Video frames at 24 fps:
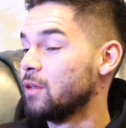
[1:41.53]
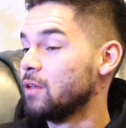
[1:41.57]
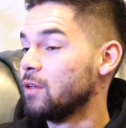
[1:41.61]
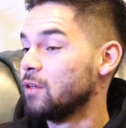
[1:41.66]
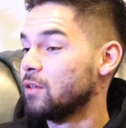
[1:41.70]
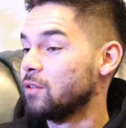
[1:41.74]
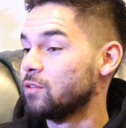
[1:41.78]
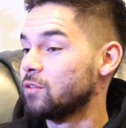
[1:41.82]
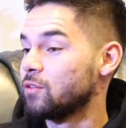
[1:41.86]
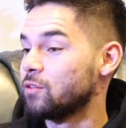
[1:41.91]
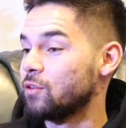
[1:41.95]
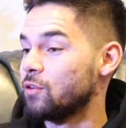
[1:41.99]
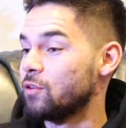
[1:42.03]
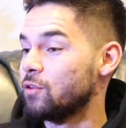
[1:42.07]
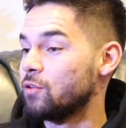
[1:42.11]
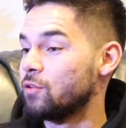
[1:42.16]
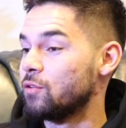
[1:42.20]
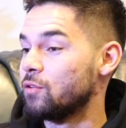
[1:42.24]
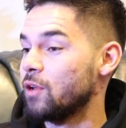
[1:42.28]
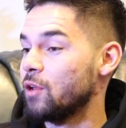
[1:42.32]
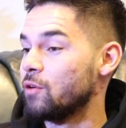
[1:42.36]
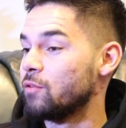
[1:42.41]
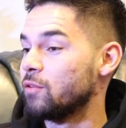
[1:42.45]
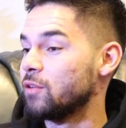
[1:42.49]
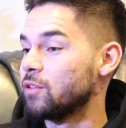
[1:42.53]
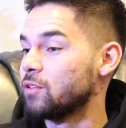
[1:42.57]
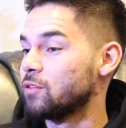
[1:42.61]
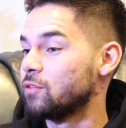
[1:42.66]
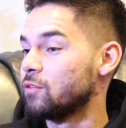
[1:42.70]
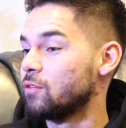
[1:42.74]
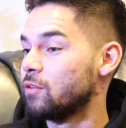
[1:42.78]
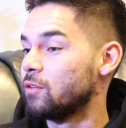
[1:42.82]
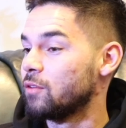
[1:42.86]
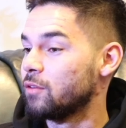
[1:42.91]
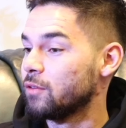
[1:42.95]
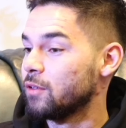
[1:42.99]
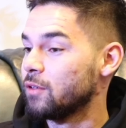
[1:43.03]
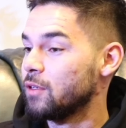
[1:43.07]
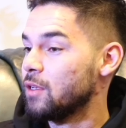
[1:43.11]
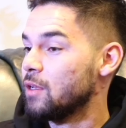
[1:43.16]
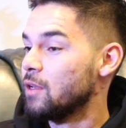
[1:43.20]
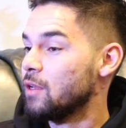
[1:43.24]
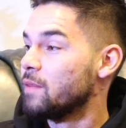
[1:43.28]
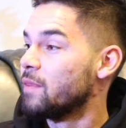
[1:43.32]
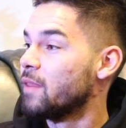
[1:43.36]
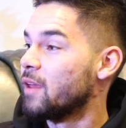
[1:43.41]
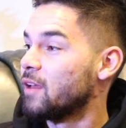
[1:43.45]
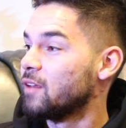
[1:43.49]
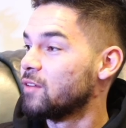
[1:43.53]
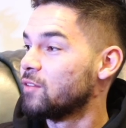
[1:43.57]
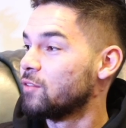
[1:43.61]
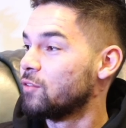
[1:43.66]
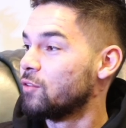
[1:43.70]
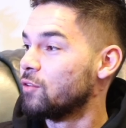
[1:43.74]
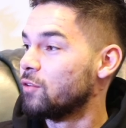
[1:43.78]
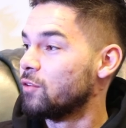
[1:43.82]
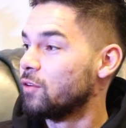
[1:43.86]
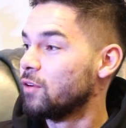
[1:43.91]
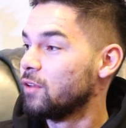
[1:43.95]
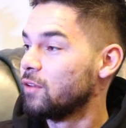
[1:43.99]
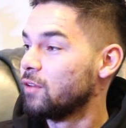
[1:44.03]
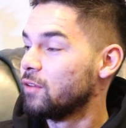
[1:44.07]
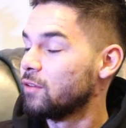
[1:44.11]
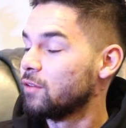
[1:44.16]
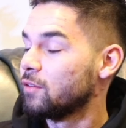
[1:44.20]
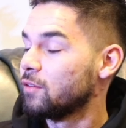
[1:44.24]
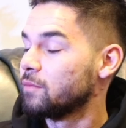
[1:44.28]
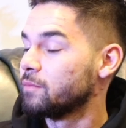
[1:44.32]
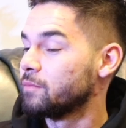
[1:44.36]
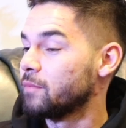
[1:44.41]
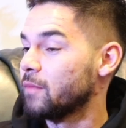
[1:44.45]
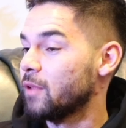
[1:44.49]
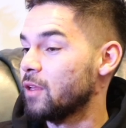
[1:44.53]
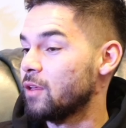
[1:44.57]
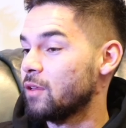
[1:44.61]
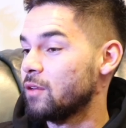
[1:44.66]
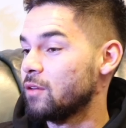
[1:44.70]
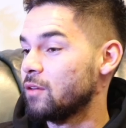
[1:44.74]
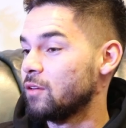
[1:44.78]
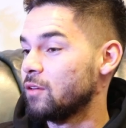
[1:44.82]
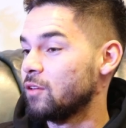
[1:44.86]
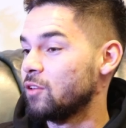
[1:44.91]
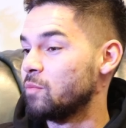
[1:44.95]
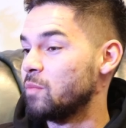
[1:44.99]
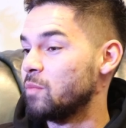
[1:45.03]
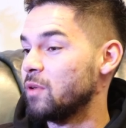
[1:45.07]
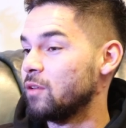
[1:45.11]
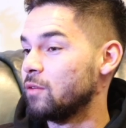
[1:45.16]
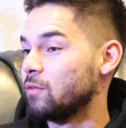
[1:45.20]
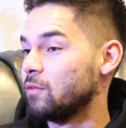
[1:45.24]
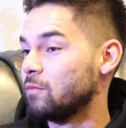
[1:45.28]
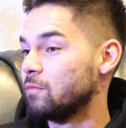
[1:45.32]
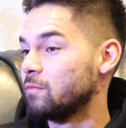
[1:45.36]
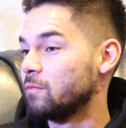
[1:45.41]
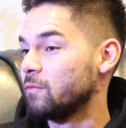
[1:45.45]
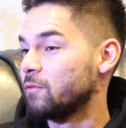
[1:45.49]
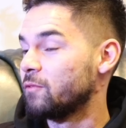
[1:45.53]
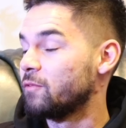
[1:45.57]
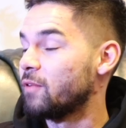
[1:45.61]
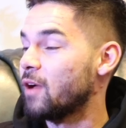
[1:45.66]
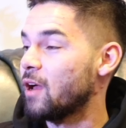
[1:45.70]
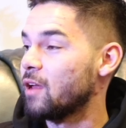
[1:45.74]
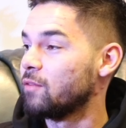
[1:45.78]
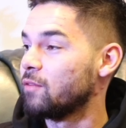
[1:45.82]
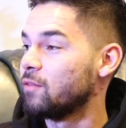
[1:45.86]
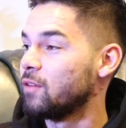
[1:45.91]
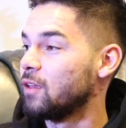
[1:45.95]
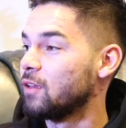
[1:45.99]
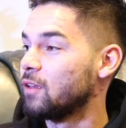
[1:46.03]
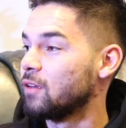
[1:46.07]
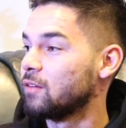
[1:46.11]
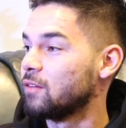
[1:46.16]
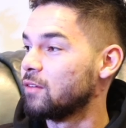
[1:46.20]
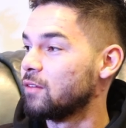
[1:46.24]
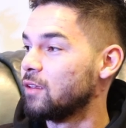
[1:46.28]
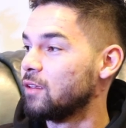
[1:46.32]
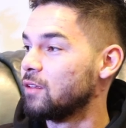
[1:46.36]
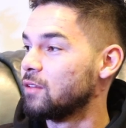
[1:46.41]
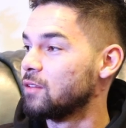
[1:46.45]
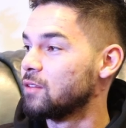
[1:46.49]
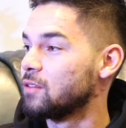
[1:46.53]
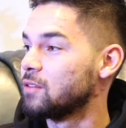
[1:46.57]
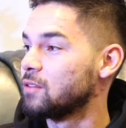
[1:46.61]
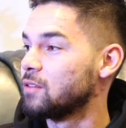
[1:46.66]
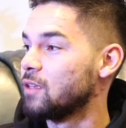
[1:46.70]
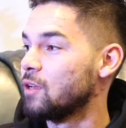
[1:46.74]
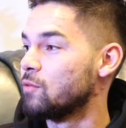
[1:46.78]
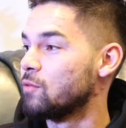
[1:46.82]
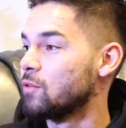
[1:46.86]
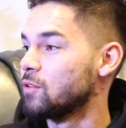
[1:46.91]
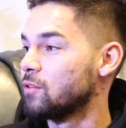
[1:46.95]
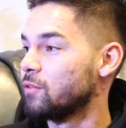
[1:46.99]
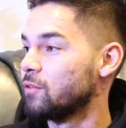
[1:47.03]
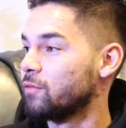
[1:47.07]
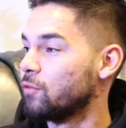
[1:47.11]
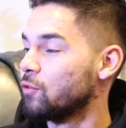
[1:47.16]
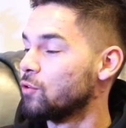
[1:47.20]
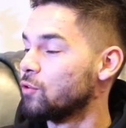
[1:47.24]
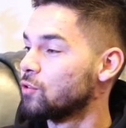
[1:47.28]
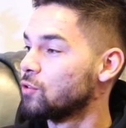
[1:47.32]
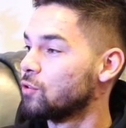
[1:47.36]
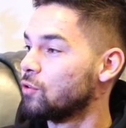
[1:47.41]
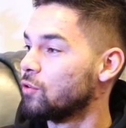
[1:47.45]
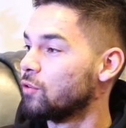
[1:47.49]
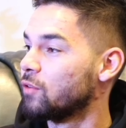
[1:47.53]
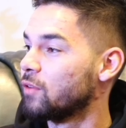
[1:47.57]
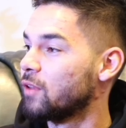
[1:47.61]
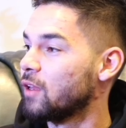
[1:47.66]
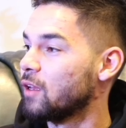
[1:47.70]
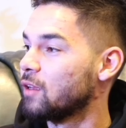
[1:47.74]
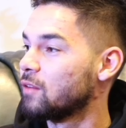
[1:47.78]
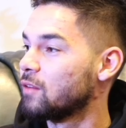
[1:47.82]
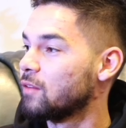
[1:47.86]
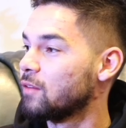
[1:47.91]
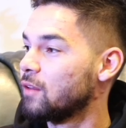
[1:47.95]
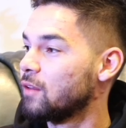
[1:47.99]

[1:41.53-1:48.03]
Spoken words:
So they always told nice stories. And it's been 5 years since there was a first contact